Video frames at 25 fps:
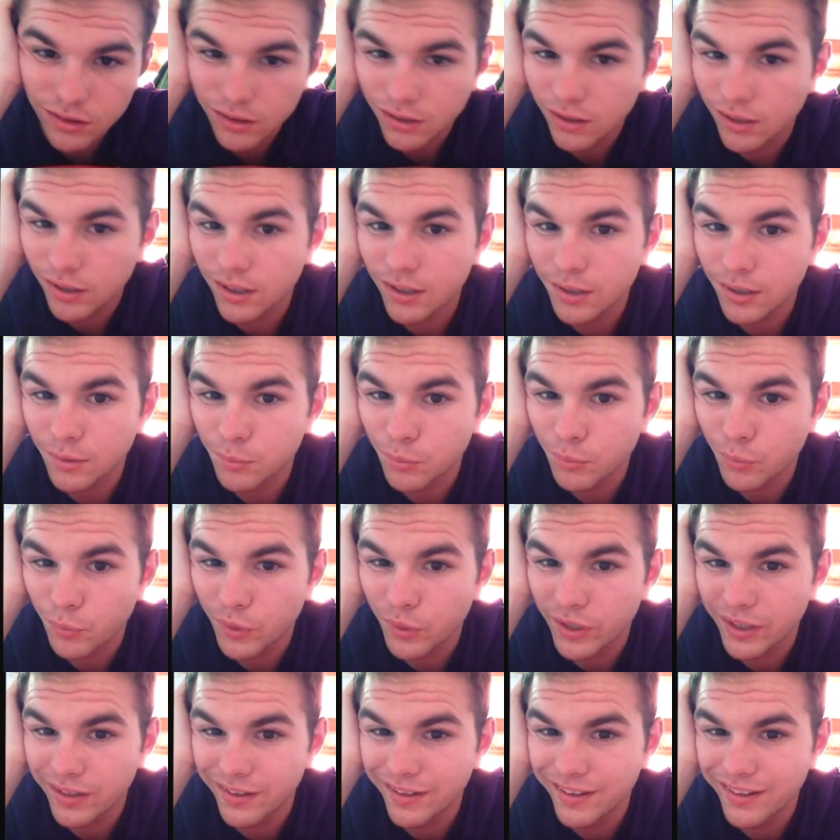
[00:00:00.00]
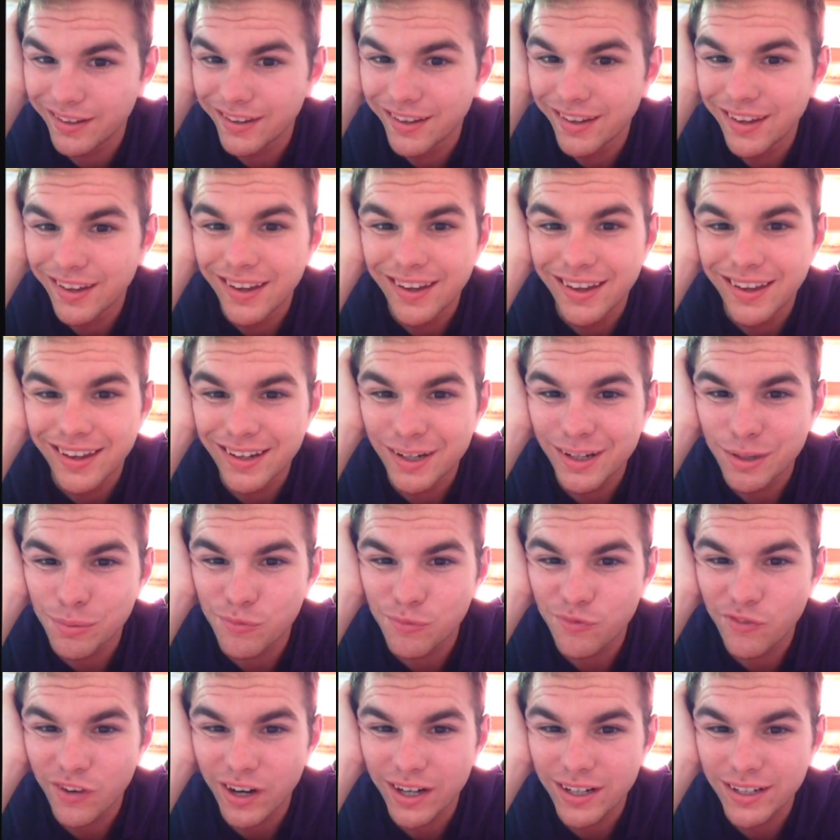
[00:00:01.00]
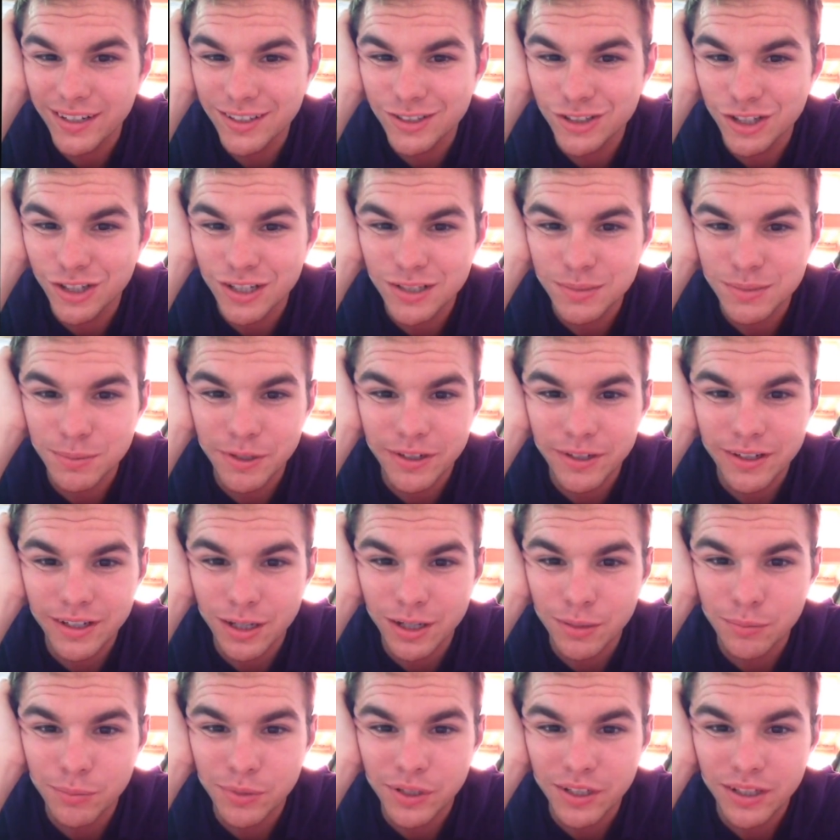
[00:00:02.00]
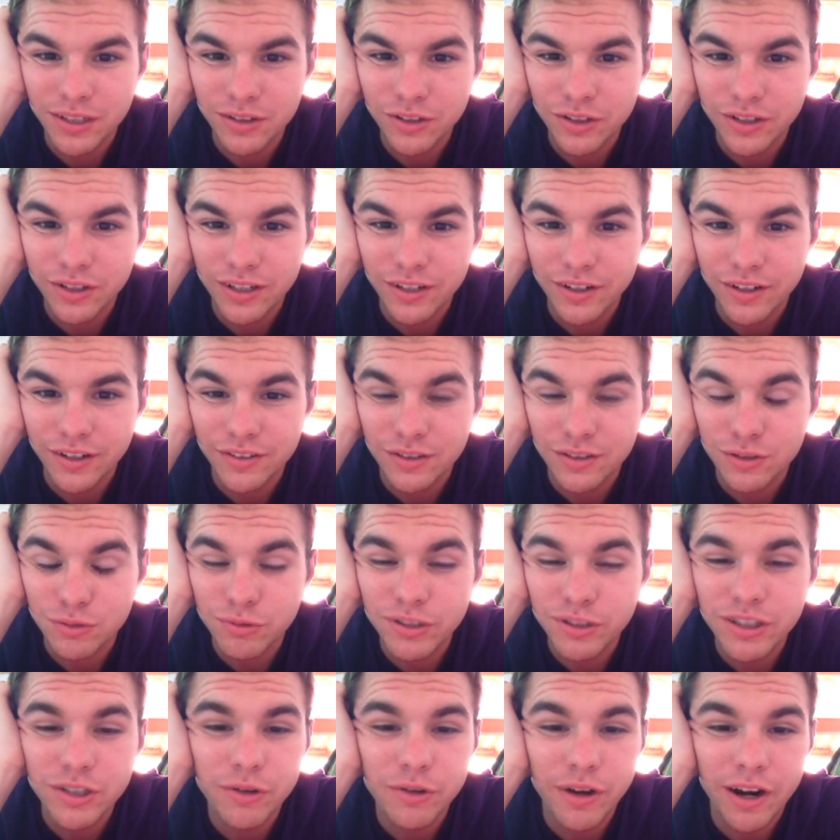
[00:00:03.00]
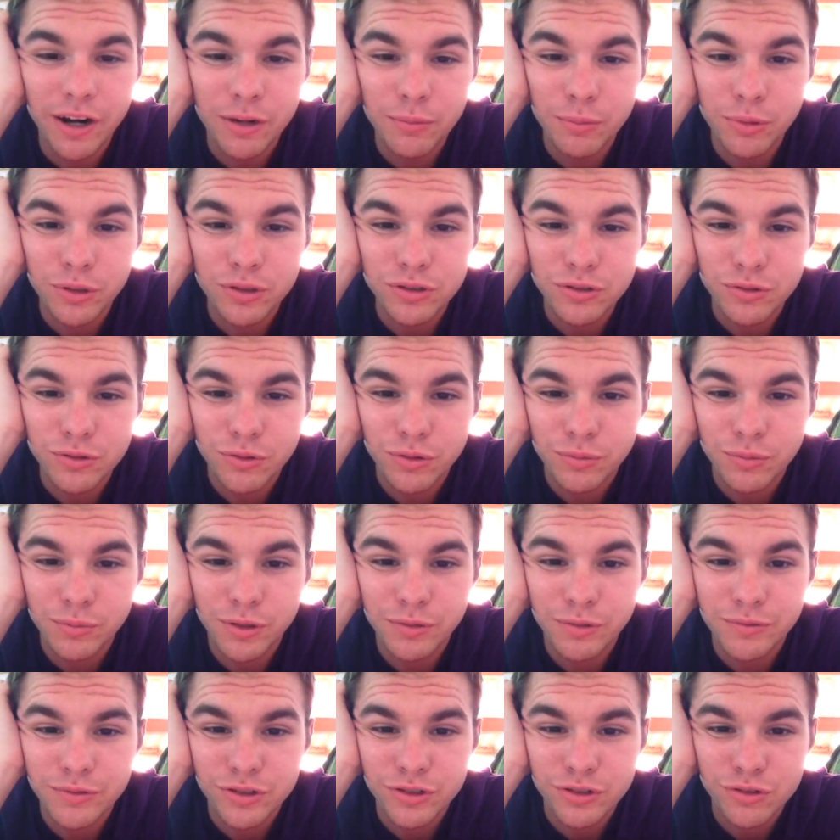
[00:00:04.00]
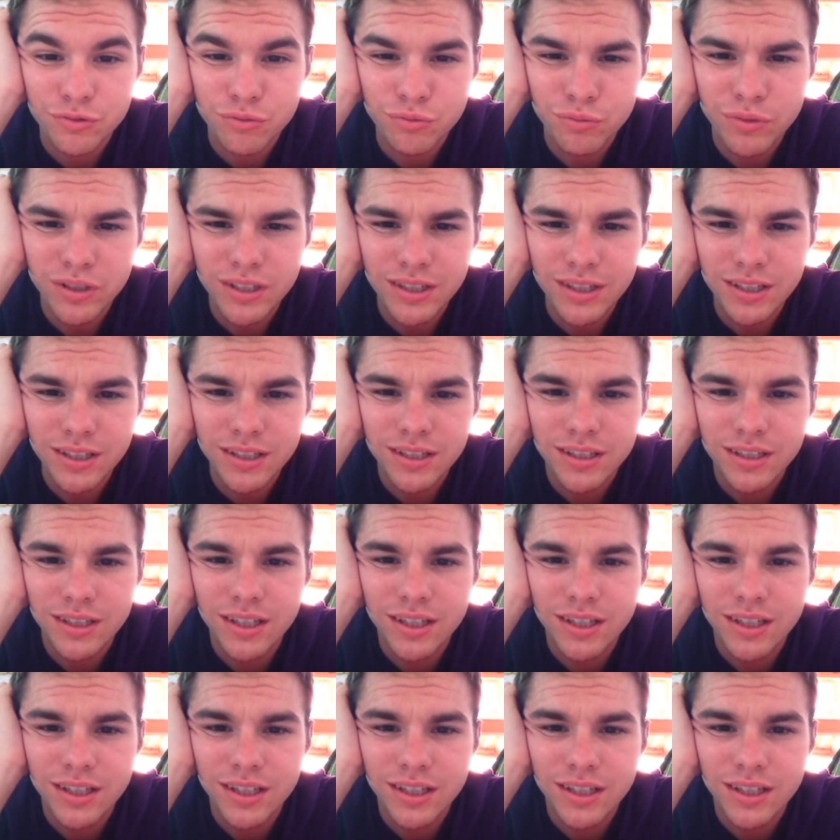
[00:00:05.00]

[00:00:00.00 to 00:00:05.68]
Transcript: We ended up finding Shakespeare and Company and looking around this really crowded bookstore, but it was just really